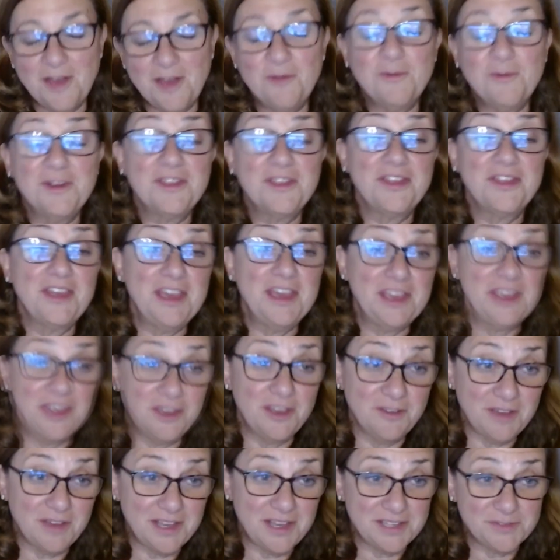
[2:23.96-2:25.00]
Well, thank
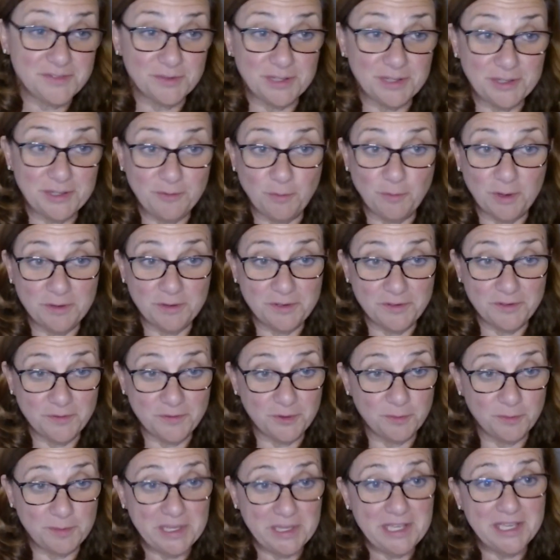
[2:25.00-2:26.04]
you. It's really
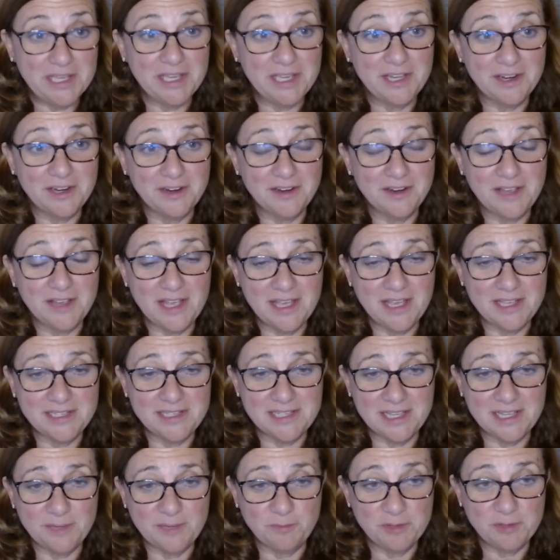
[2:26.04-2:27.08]
wonderful being here, and
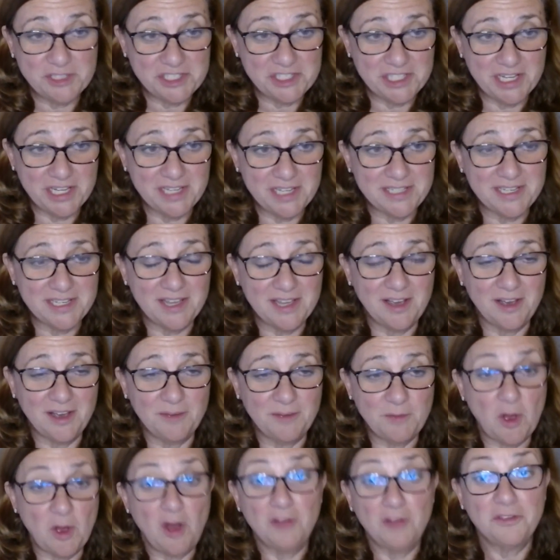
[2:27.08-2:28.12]
I appreciate
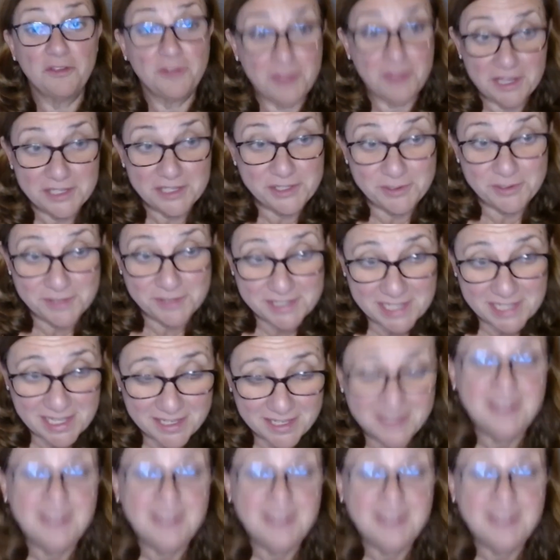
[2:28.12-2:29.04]
all the things you said.